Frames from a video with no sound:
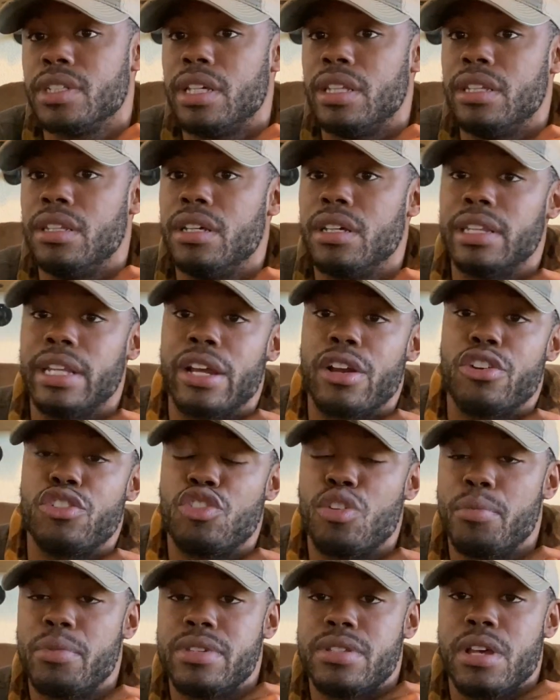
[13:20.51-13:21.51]
look like her
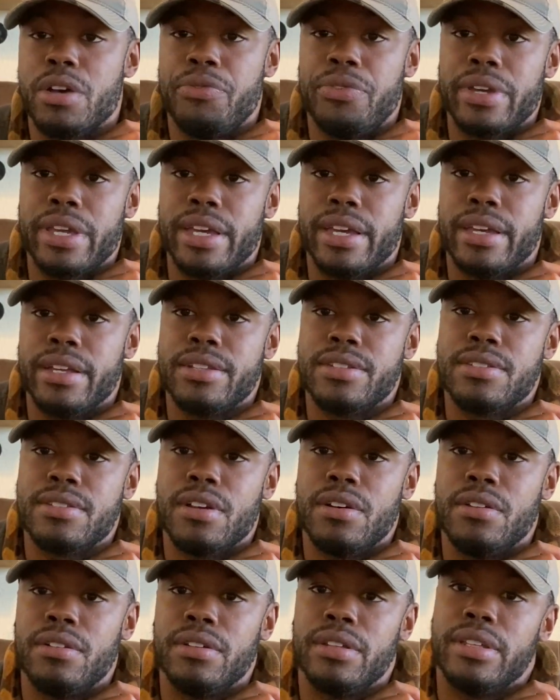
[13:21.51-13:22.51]
normal self again. So